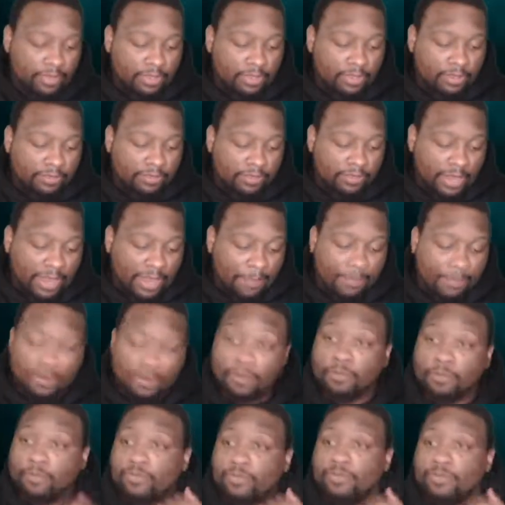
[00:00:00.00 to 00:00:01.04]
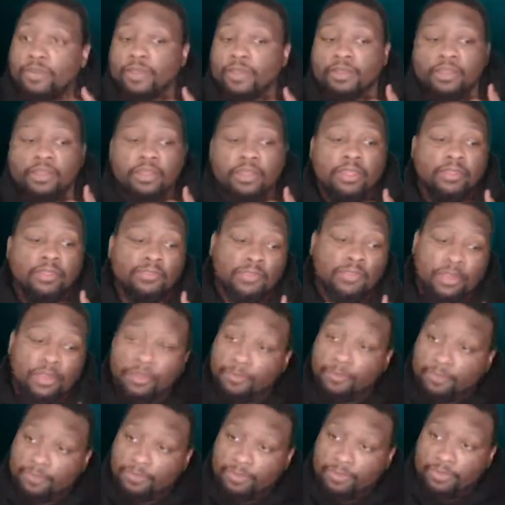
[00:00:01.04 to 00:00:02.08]
So that part was fun. So
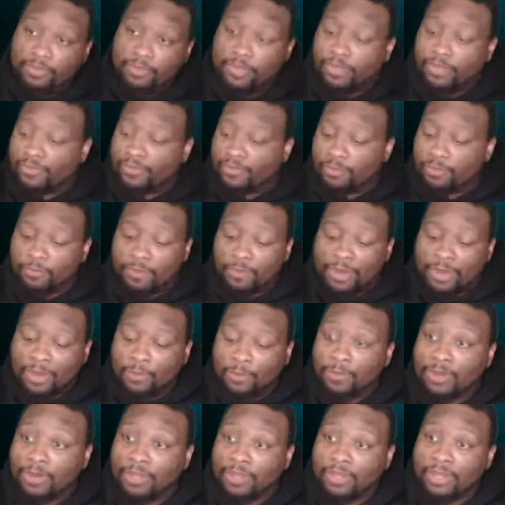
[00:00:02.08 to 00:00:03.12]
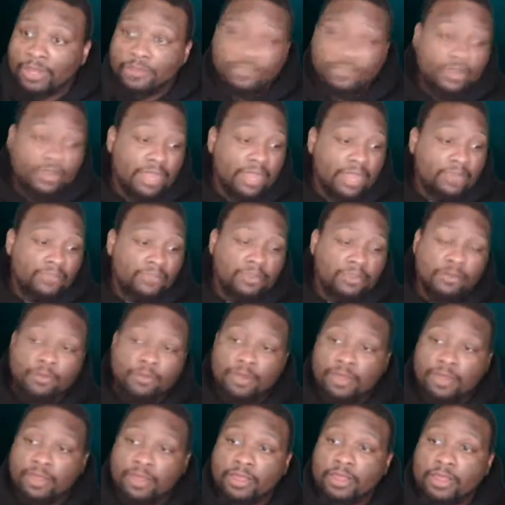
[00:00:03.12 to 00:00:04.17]
this is where I want to let you guys know
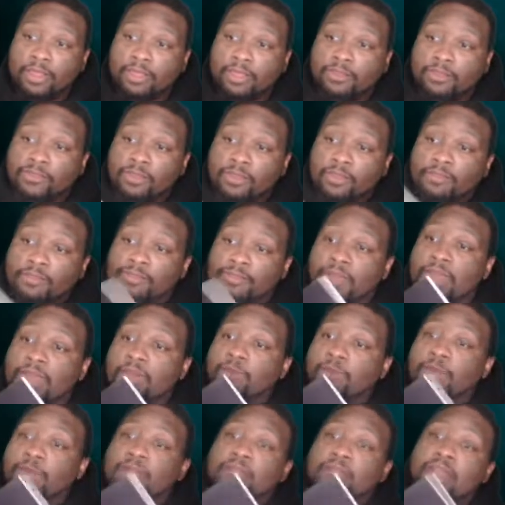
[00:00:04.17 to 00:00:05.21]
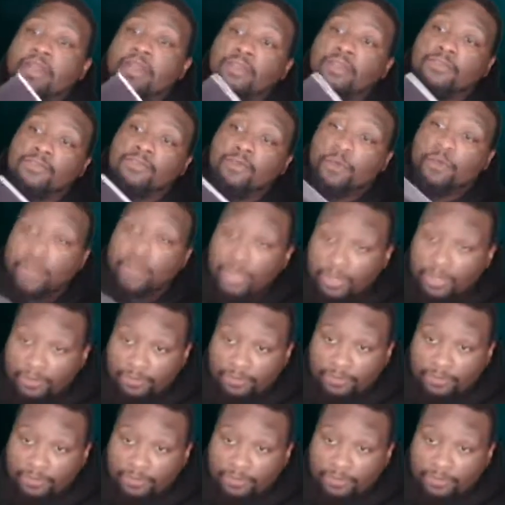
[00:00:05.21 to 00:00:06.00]
on. So the vinyl right now is 40.